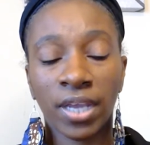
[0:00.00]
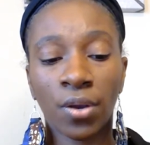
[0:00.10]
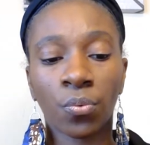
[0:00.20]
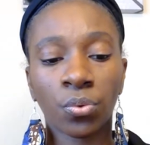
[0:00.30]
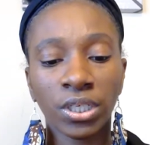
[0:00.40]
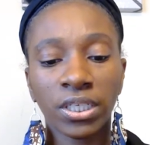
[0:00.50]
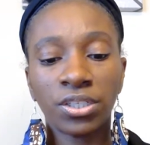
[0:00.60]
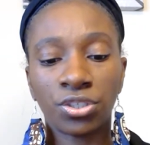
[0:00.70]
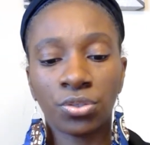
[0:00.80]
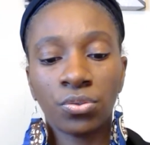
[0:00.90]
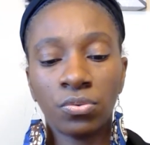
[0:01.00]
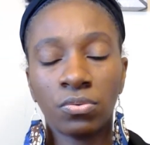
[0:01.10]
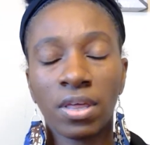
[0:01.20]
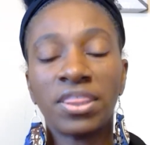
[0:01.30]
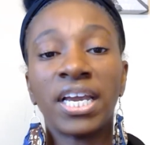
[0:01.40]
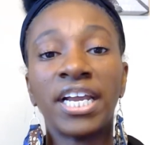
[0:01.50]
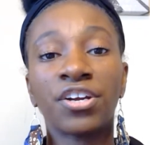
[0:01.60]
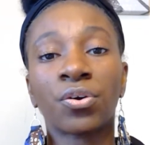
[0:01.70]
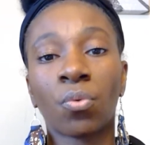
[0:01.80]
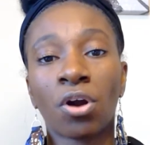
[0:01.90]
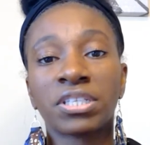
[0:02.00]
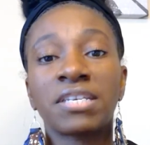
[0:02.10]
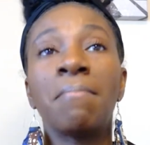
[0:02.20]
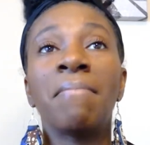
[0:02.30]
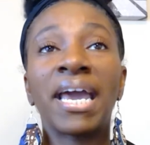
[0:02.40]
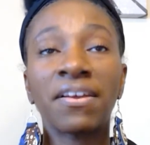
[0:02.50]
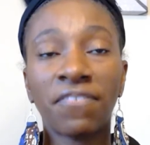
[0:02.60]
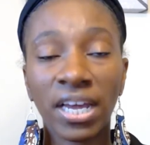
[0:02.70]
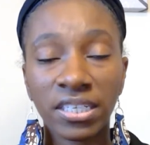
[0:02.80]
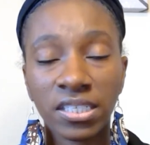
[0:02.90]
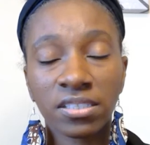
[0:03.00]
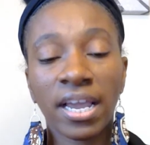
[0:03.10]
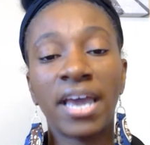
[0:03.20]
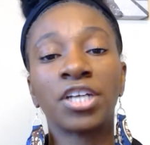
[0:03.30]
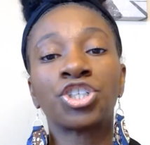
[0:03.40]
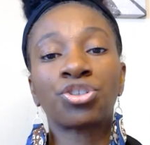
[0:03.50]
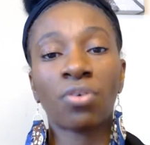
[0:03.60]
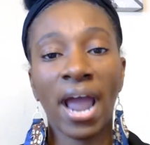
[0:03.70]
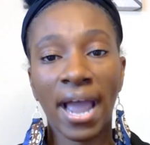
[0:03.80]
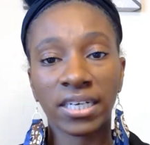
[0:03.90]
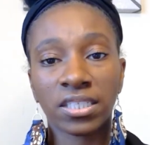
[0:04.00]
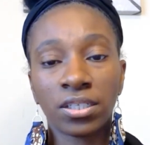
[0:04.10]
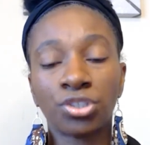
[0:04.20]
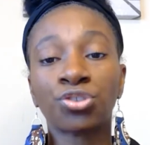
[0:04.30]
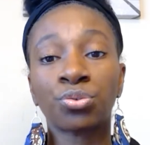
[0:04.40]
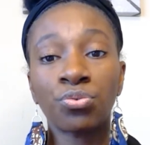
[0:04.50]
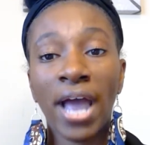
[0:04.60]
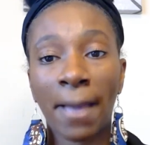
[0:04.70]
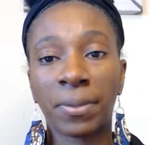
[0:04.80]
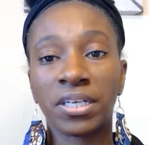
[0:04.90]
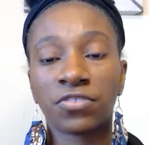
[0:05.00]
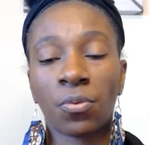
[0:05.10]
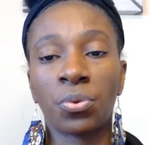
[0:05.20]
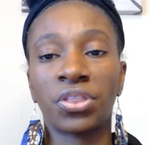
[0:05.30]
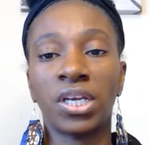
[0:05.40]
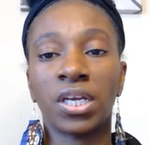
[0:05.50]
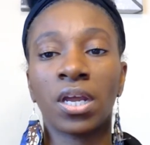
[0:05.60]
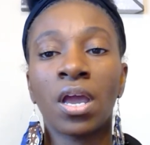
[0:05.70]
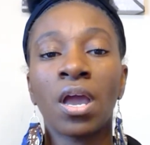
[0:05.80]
and really do the inner work to manifest and attract true happiness from within.